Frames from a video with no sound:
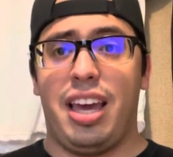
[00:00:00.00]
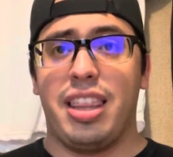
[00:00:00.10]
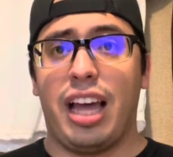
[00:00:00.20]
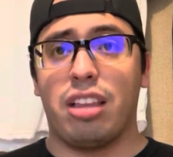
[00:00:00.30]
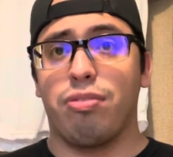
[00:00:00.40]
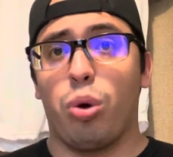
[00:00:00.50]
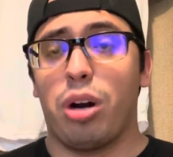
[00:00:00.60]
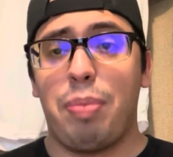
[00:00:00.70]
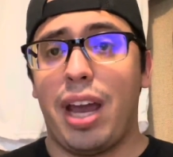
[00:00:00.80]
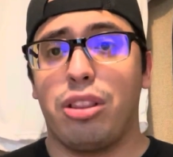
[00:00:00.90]
that the
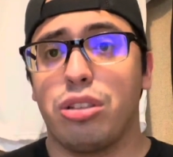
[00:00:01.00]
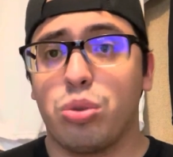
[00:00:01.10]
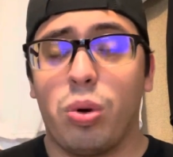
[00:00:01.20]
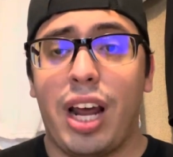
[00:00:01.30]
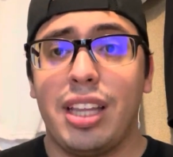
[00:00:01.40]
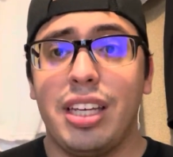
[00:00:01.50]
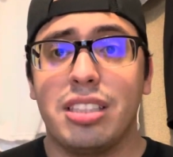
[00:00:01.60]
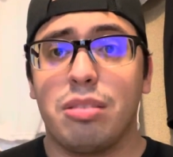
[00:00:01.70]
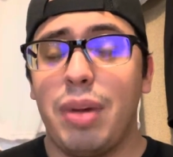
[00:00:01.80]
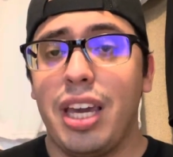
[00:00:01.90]
Florida Panthers would at
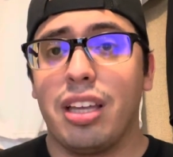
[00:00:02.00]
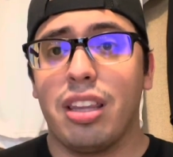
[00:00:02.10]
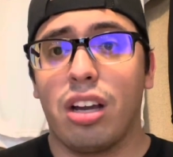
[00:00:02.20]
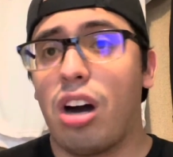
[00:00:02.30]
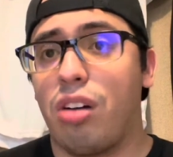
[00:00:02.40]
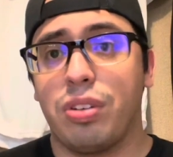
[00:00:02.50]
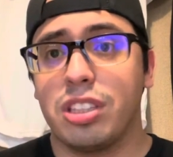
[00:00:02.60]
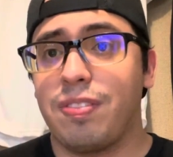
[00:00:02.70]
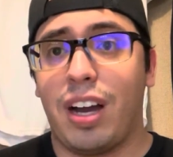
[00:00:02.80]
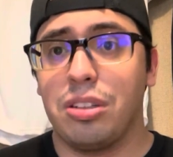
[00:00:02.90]
least make the
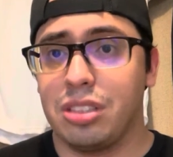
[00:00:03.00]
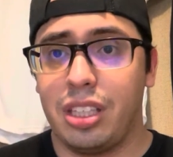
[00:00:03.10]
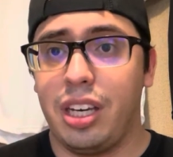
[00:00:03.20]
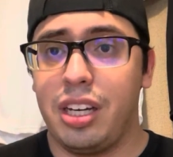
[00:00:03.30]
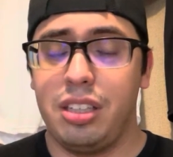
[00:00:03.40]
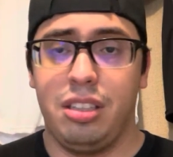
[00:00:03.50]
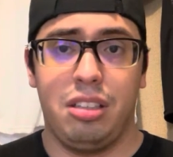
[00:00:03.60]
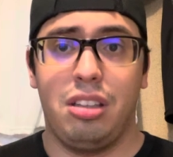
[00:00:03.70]
conference finals again.